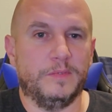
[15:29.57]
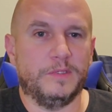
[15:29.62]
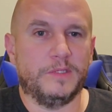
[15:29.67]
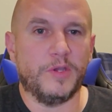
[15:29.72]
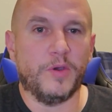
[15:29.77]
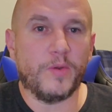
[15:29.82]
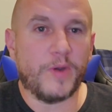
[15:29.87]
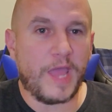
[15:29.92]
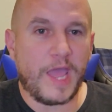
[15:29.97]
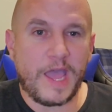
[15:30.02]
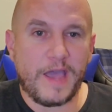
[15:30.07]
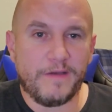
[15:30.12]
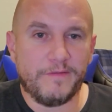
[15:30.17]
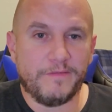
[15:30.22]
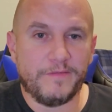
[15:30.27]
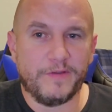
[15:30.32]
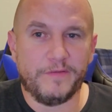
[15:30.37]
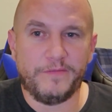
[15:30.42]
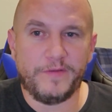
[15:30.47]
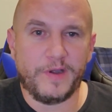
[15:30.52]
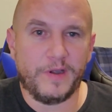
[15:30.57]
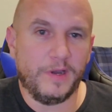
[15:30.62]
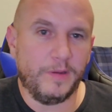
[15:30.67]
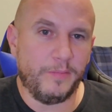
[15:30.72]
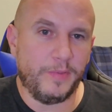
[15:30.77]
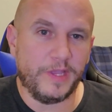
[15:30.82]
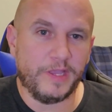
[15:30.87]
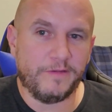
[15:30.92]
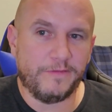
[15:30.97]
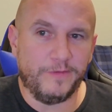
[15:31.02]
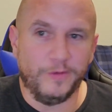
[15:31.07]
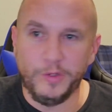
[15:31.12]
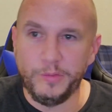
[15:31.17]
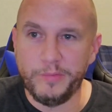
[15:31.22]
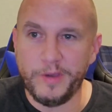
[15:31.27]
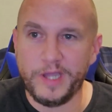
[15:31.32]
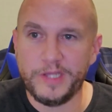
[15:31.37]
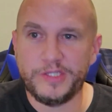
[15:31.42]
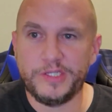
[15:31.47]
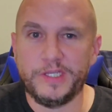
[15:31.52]
Don't have a very big food
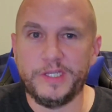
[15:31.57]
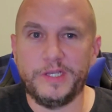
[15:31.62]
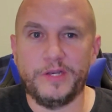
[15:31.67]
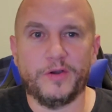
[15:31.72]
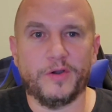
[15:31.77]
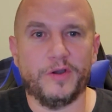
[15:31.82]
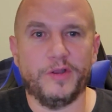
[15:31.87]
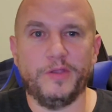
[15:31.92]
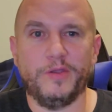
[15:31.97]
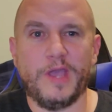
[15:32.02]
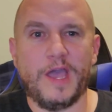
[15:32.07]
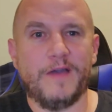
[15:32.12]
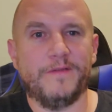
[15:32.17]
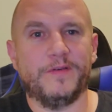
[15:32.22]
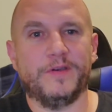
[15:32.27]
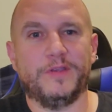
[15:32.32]
budget, or you have a